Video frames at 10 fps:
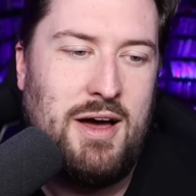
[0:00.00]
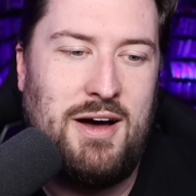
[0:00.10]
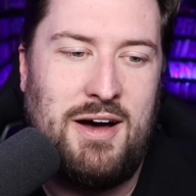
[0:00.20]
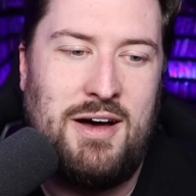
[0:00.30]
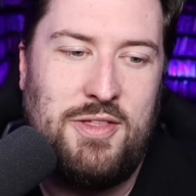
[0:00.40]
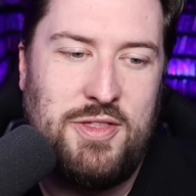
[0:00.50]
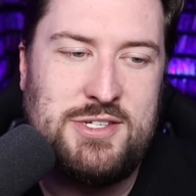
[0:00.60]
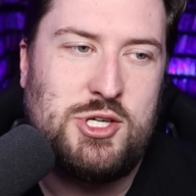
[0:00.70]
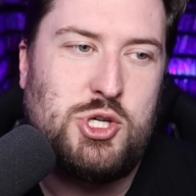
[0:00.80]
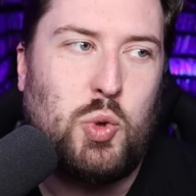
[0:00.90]
Uh,
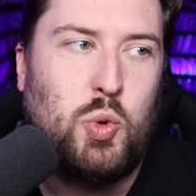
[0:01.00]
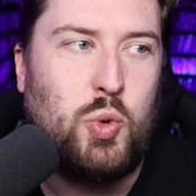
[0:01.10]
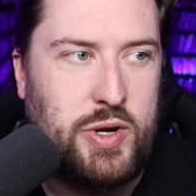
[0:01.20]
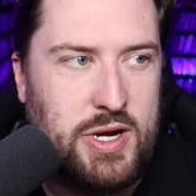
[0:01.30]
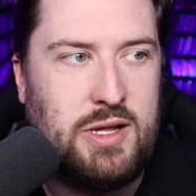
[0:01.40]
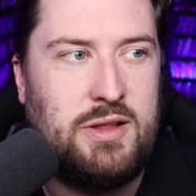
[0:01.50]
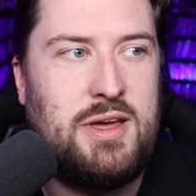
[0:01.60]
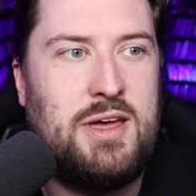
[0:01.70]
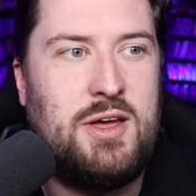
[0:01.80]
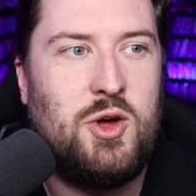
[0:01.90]
this is a
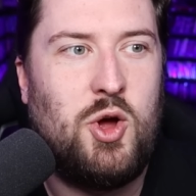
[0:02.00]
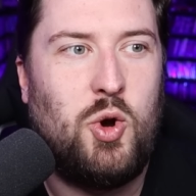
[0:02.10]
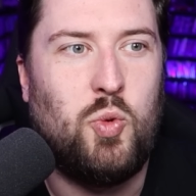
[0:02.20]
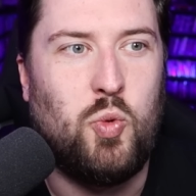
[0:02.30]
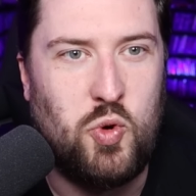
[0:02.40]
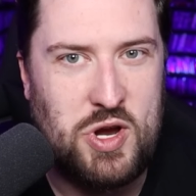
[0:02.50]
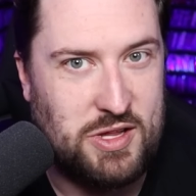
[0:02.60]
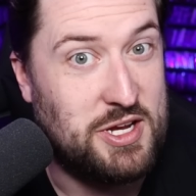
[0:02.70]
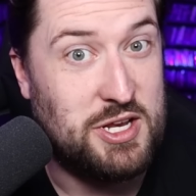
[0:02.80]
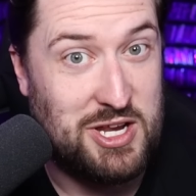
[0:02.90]
really,
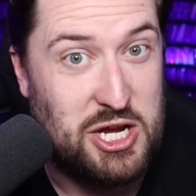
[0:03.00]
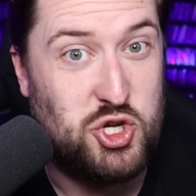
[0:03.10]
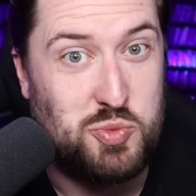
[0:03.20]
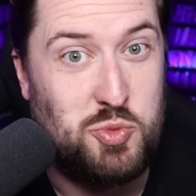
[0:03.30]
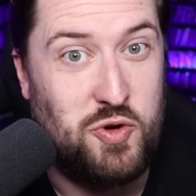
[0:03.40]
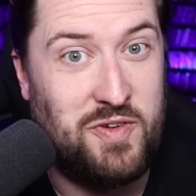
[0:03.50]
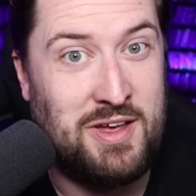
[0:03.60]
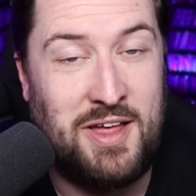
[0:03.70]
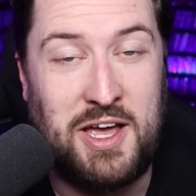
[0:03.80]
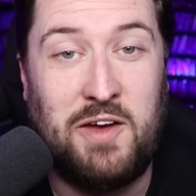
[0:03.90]
really niche movie.
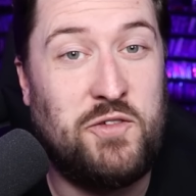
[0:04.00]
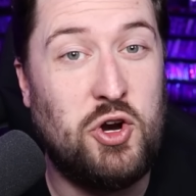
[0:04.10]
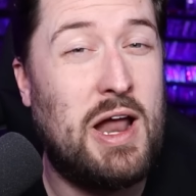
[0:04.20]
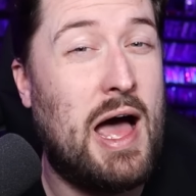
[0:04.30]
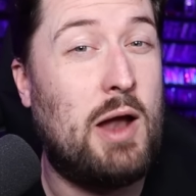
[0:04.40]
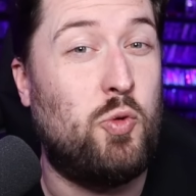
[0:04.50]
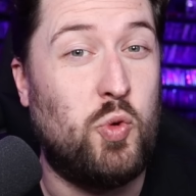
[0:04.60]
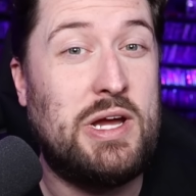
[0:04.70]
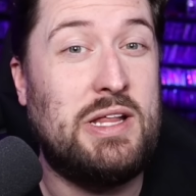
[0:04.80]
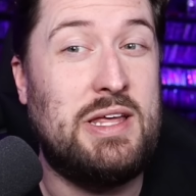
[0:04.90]
Like, if you're not
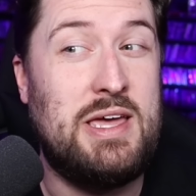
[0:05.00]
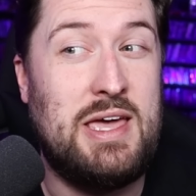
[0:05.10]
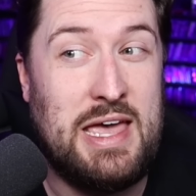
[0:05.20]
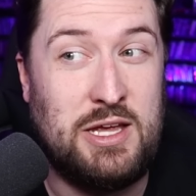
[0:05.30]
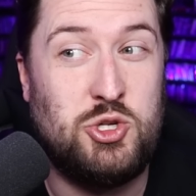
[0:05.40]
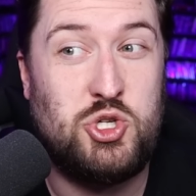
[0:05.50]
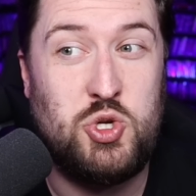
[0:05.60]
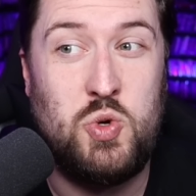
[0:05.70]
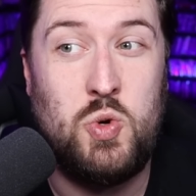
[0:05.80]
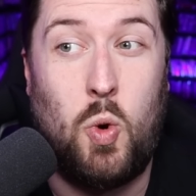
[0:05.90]
really
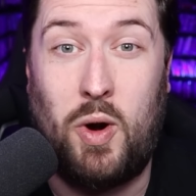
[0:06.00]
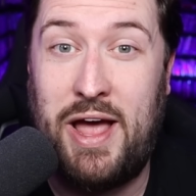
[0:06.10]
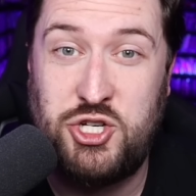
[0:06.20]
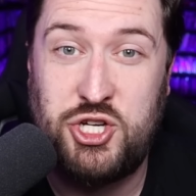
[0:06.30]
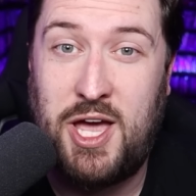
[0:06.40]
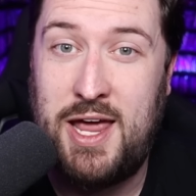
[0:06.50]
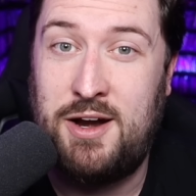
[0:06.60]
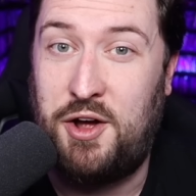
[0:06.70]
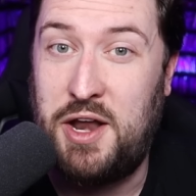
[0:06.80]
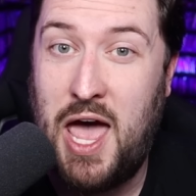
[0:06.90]
into or
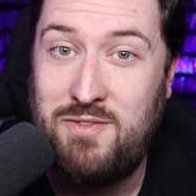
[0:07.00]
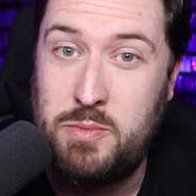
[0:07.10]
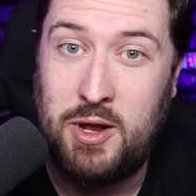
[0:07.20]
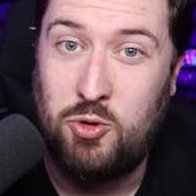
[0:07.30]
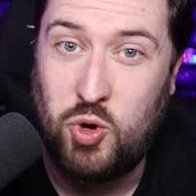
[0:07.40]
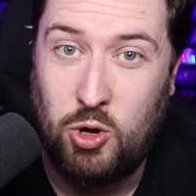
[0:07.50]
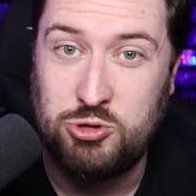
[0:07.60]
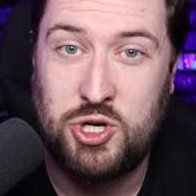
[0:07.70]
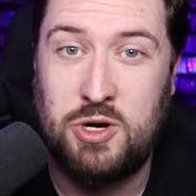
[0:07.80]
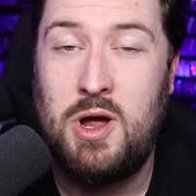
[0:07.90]
educated on heavy metal
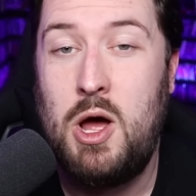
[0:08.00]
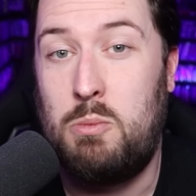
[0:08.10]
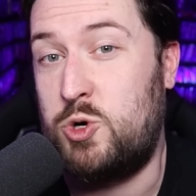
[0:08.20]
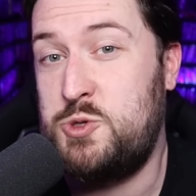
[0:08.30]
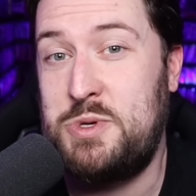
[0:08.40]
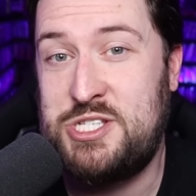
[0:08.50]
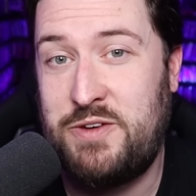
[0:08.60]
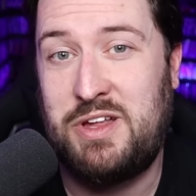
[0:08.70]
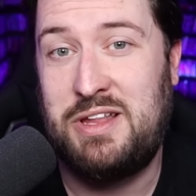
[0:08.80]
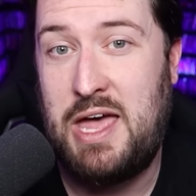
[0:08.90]
culture, more
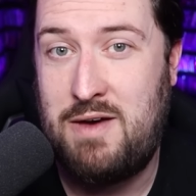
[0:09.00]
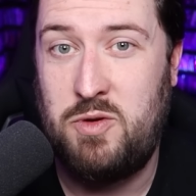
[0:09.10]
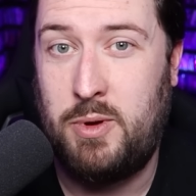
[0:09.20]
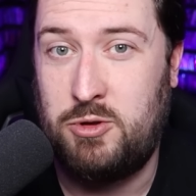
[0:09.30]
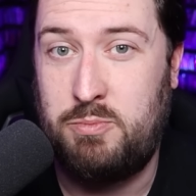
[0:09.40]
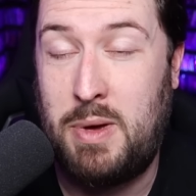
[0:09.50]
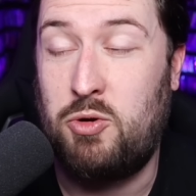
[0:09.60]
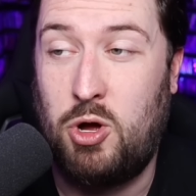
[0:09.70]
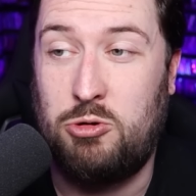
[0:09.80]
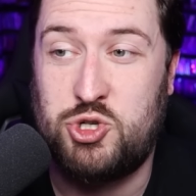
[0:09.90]
specifically, heavy
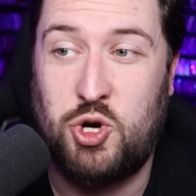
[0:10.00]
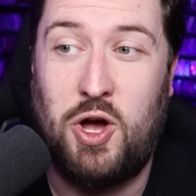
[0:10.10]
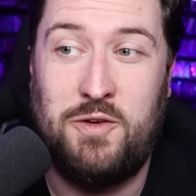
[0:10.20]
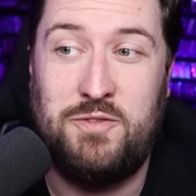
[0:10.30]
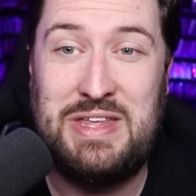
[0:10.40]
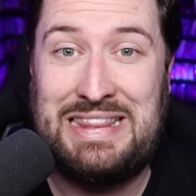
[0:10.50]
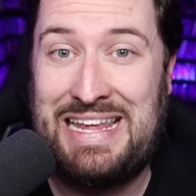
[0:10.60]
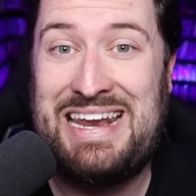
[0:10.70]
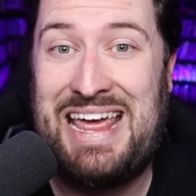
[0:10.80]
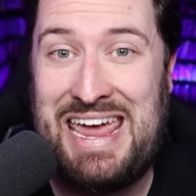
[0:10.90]
metal culture of the
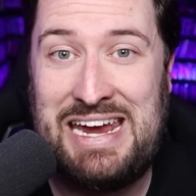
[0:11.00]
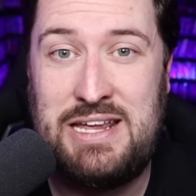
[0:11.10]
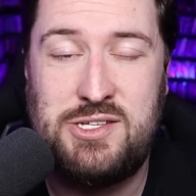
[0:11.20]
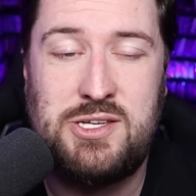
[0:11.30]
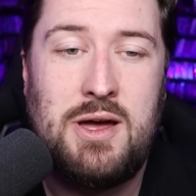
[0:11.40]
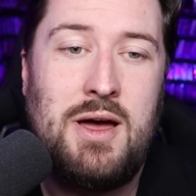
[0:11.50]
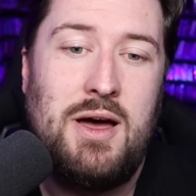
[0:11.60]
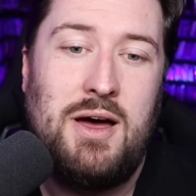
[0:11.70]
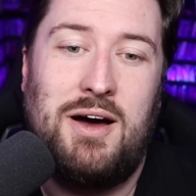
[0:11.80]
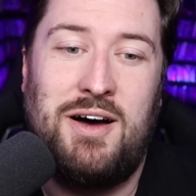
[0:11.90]
late 80s,
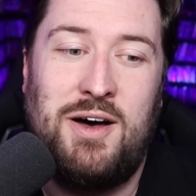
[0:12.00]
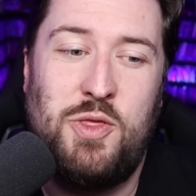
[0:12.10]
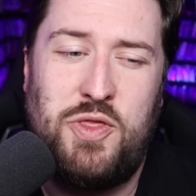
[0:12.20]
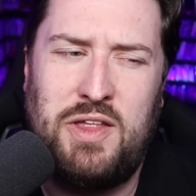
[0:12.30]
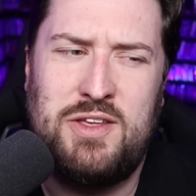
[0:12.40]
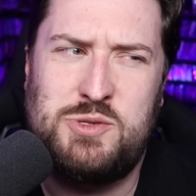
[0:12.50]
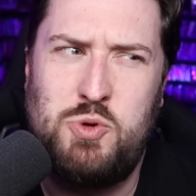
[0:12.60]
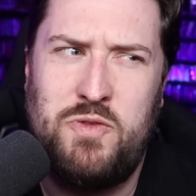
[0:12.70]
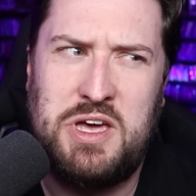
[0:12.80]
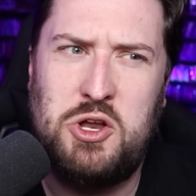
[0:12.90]
uh, then this
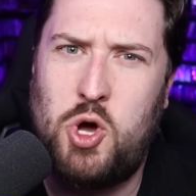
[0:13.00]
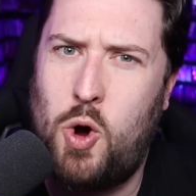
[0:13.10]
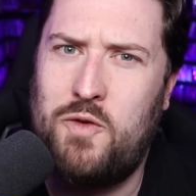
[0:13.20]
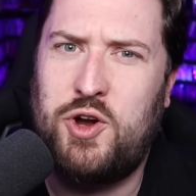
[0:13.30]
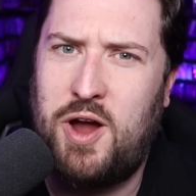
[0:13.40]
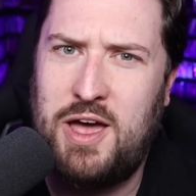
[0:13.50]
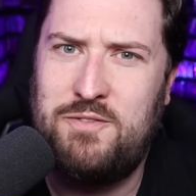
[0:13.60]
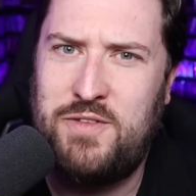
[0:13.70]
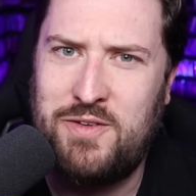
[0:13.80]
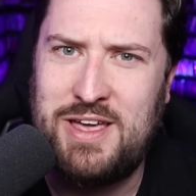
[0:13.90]
movie can go over your head
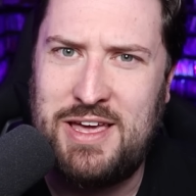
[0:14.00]
very